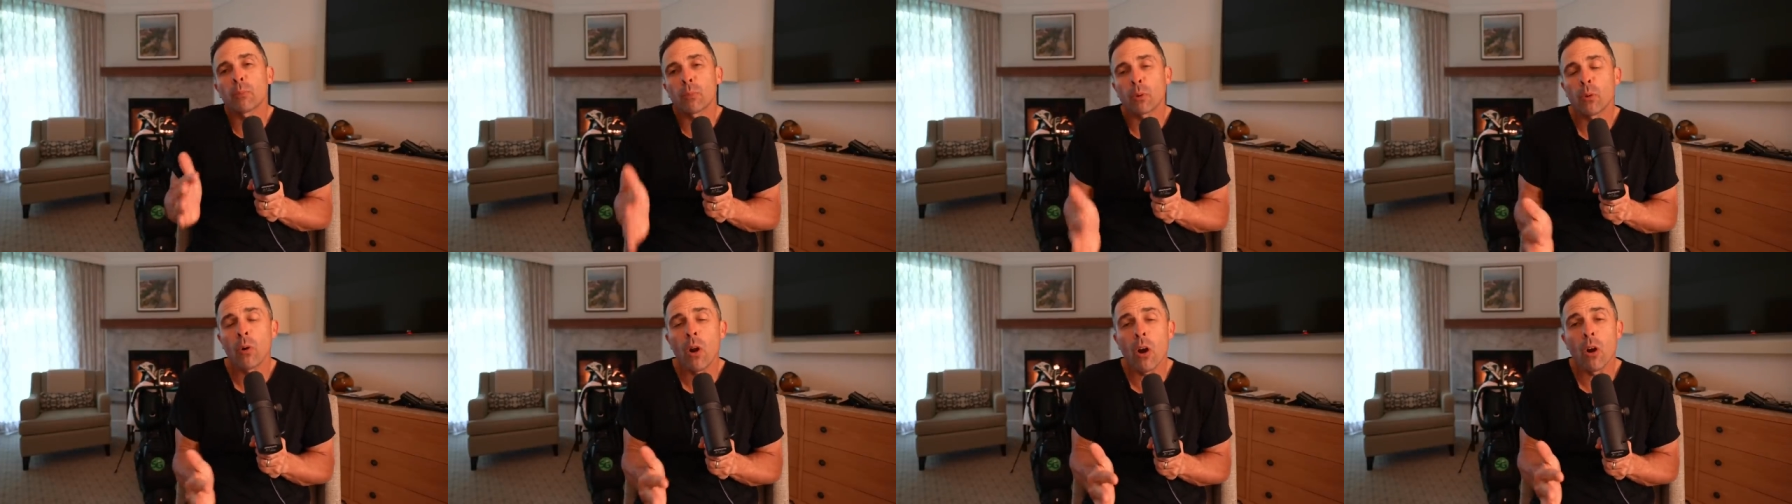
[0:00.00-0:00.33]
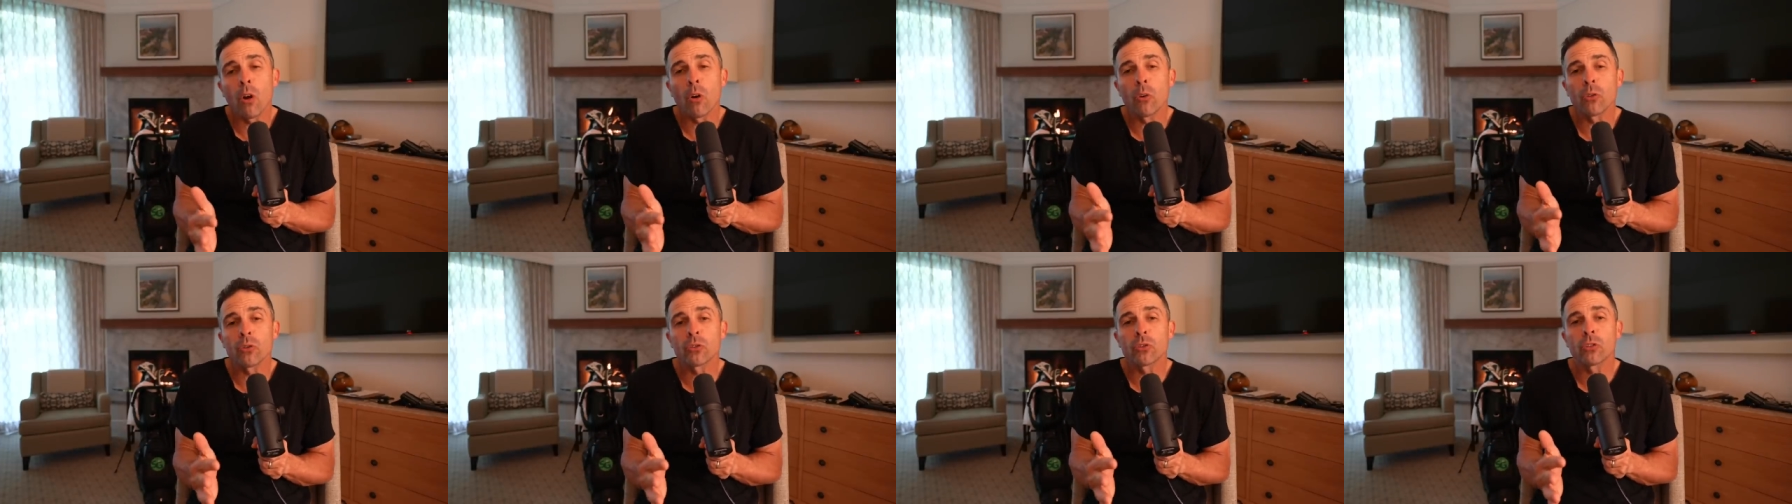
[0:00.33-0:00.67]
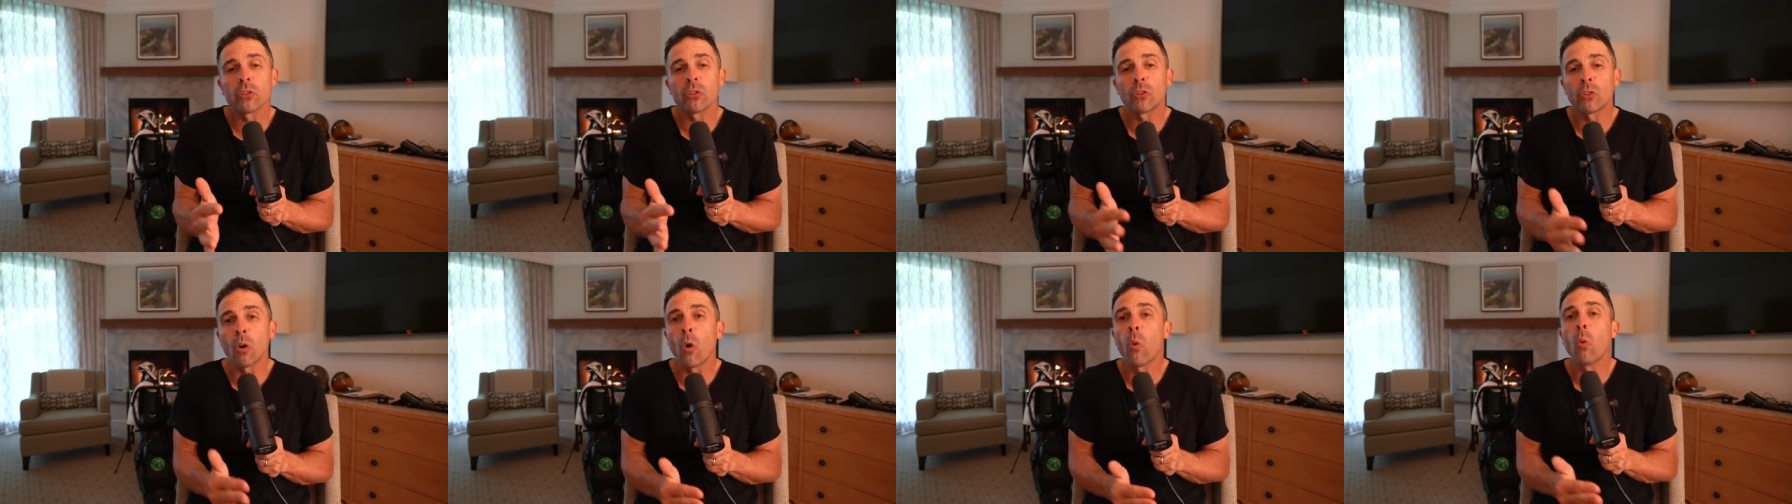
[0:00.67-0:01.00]

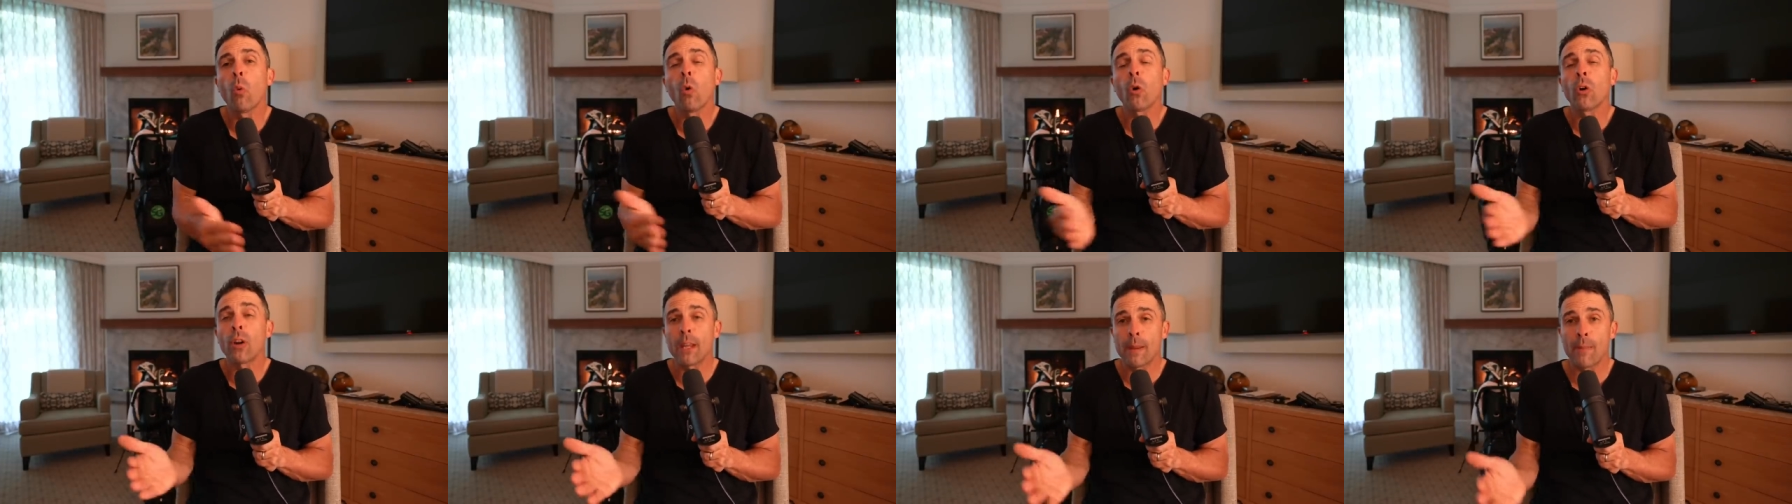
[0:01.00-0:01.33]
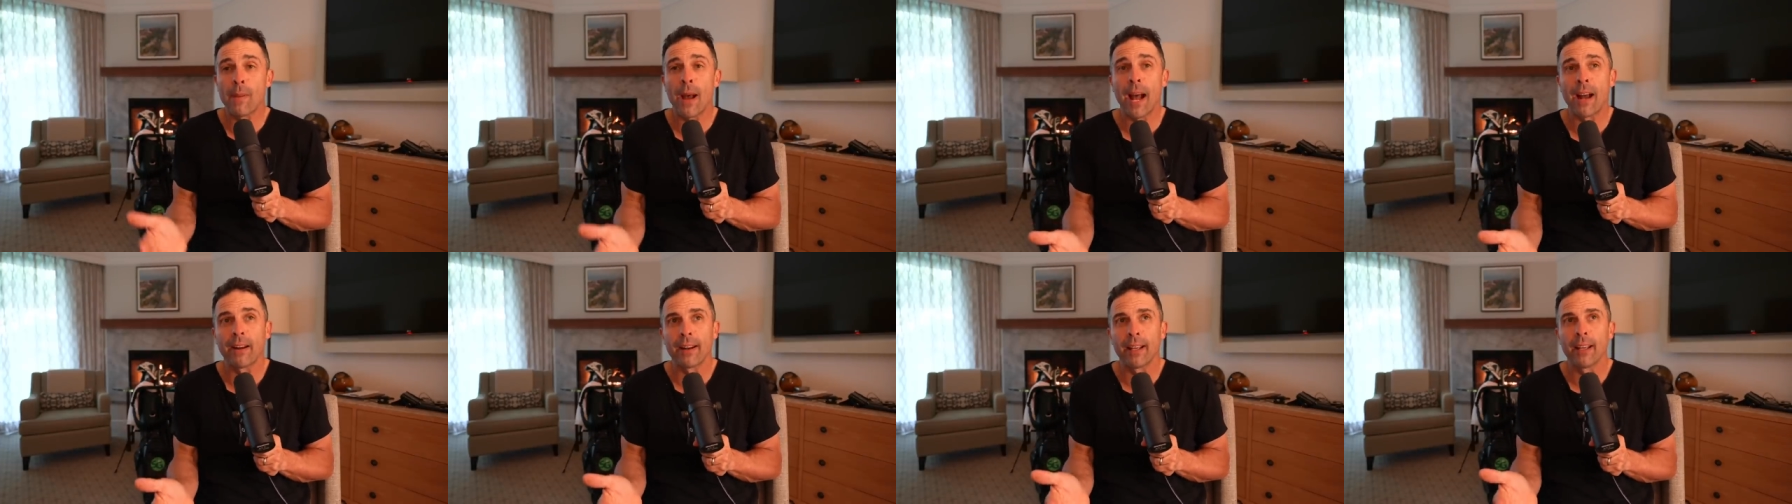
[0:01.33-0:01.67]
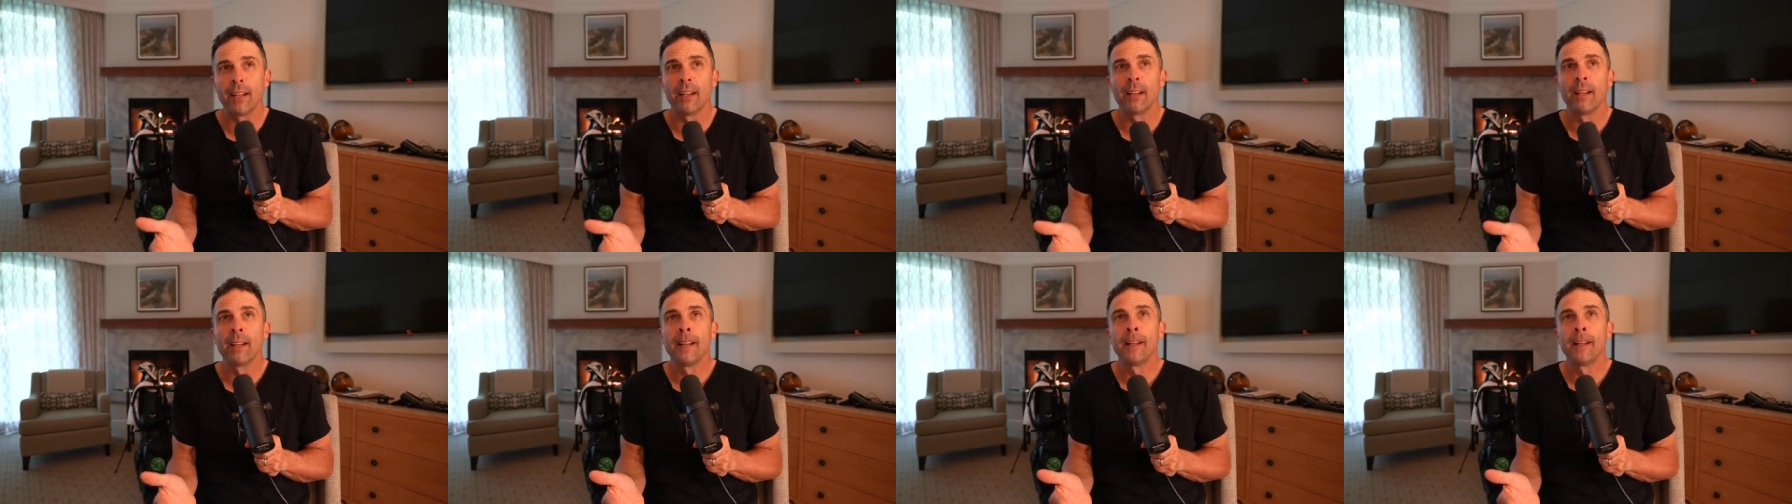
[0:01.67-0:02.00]
pros. Don't worry about it.